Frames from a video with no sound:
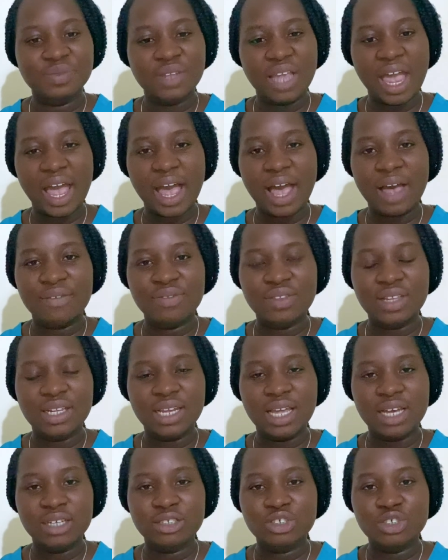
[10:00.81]
half the
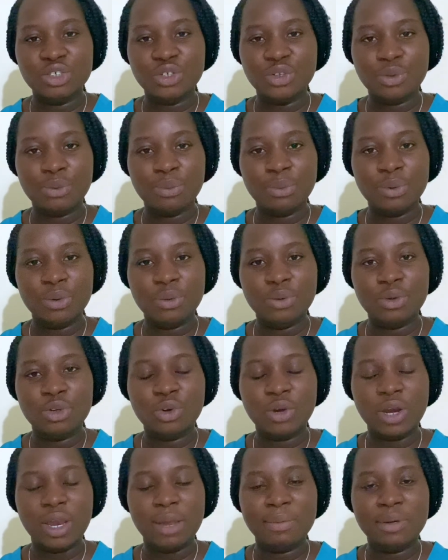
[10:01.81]
lecture through,
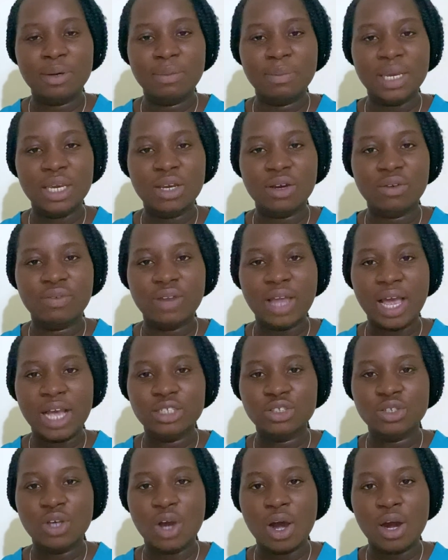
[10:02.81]
you're able to make your
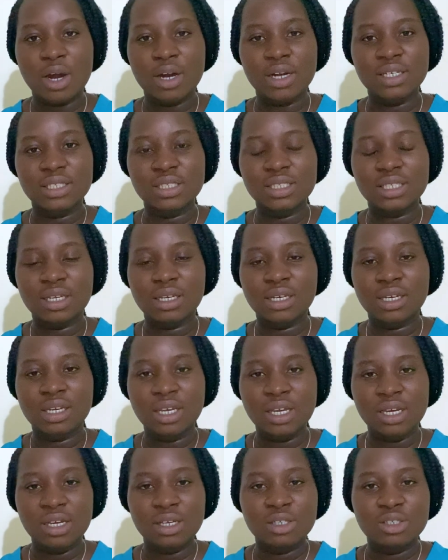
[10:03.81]
flashcards and
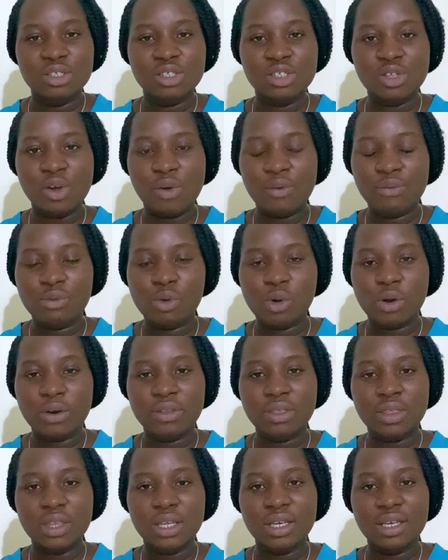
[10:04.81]
so
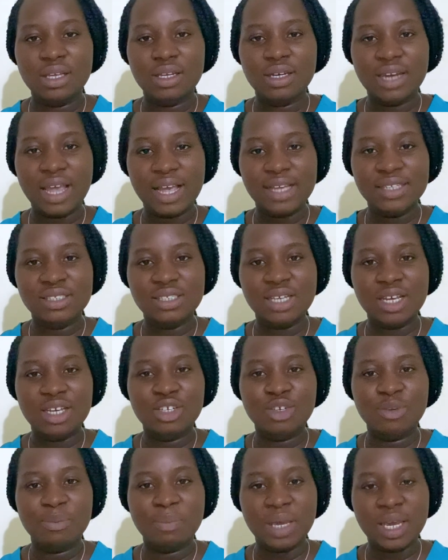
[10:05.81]
forth. Next day
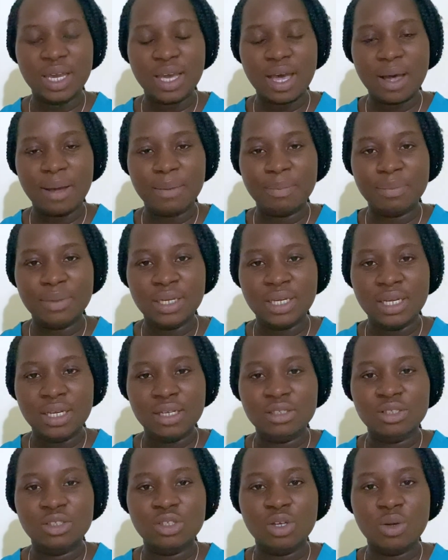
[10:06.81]
you pick up.
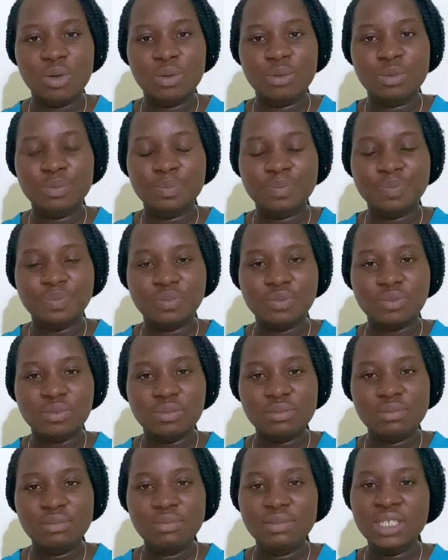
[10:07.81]
So
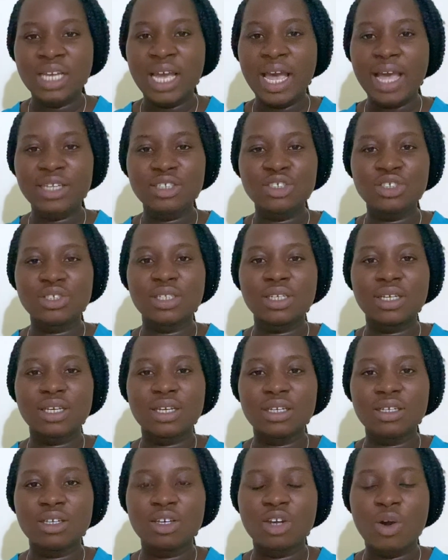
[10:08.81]

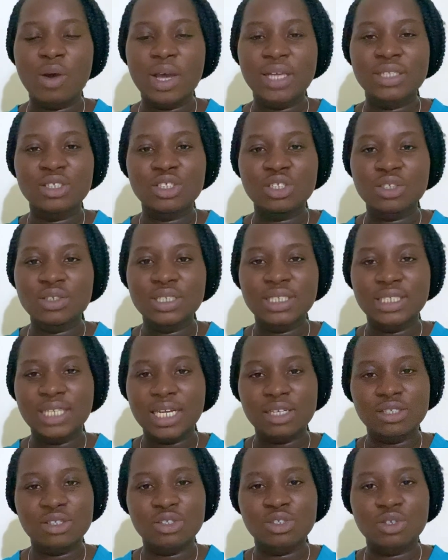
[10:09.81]
actually, and certain
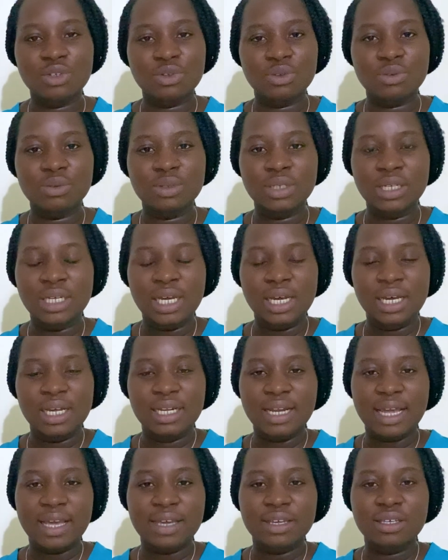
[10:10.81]
days too,
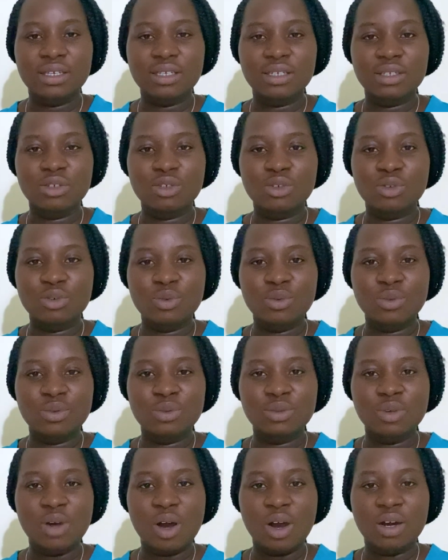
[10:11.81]
like
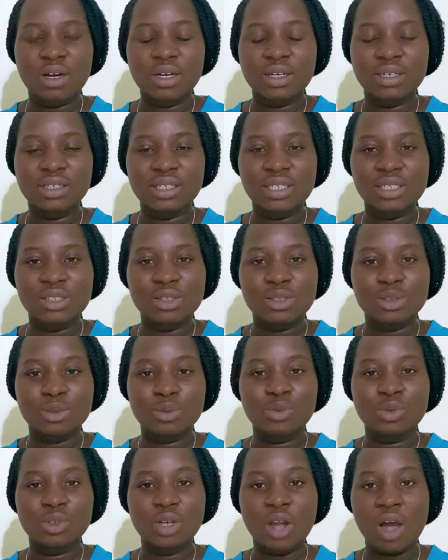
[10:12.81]
you are in
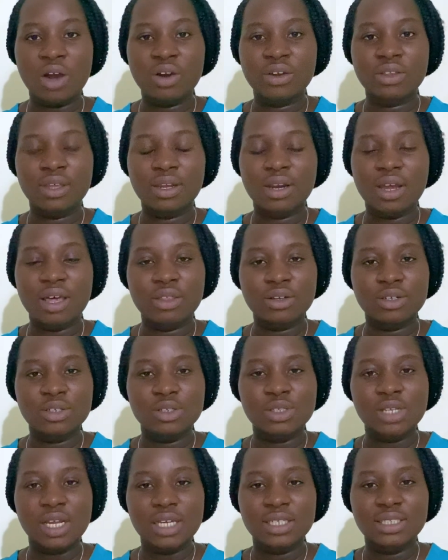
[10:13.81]
school longer than
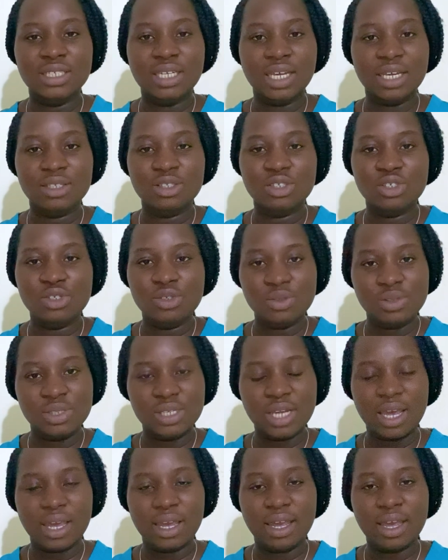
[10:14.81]
others. Like today's
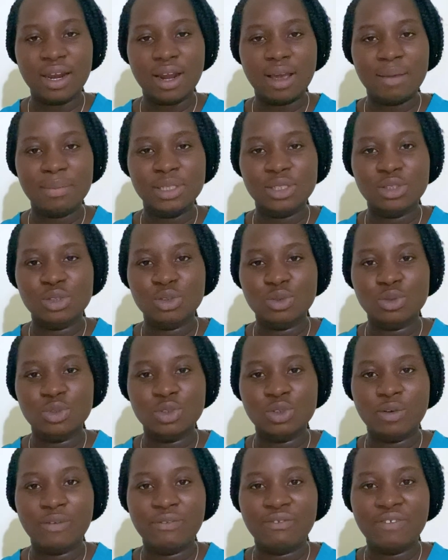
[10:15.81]
Tuesday and I'm in school
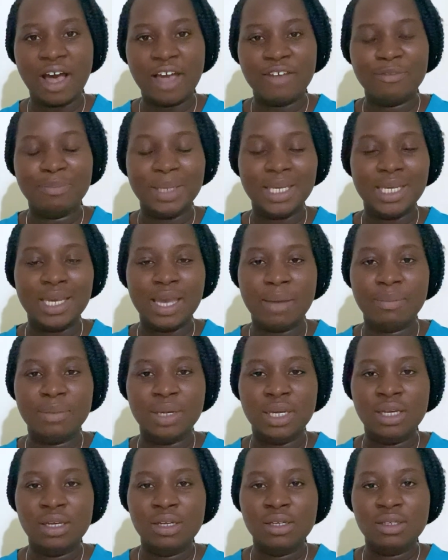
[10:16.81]
till 5 p.m.
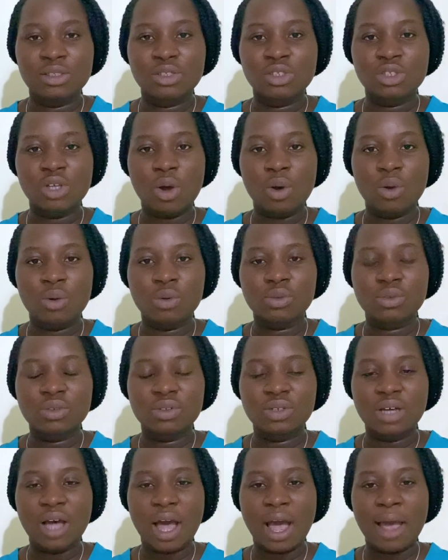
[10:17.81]

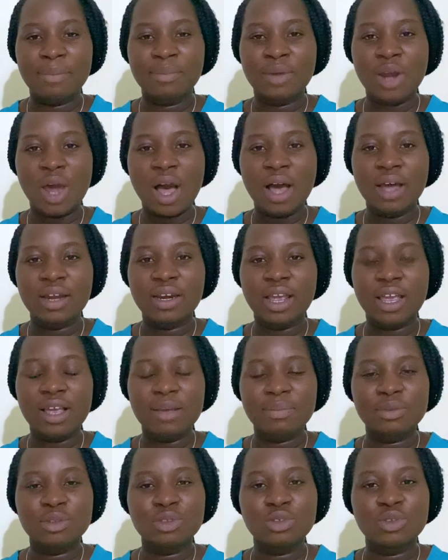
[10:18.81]
So I'm not
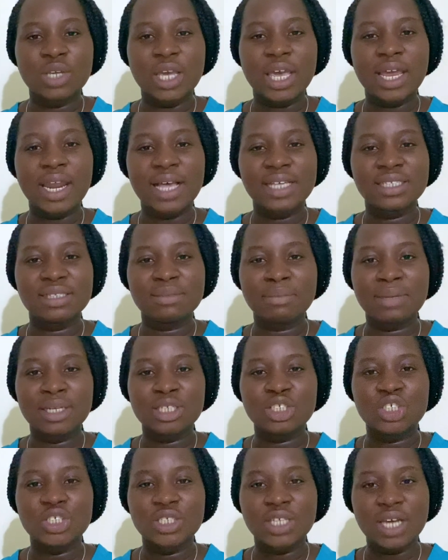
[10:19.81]
able to get as
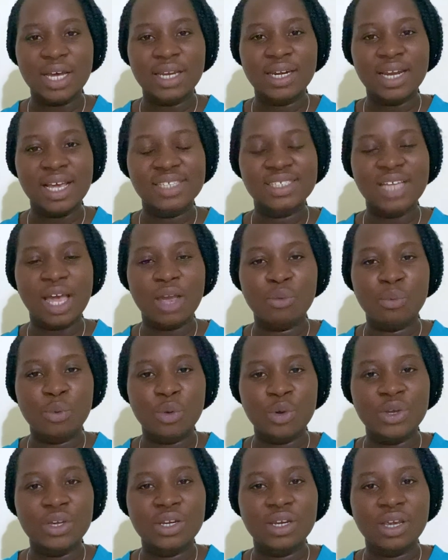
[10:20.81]
much done as I
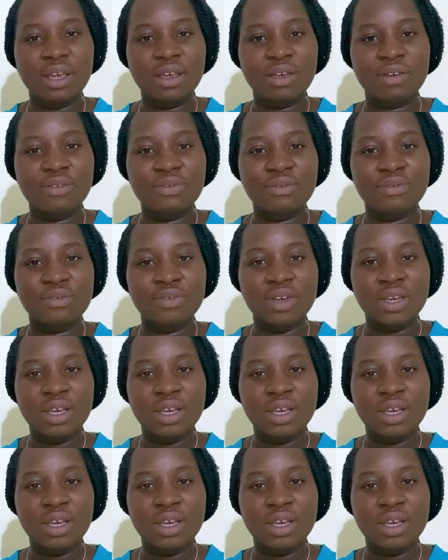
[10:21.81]
would if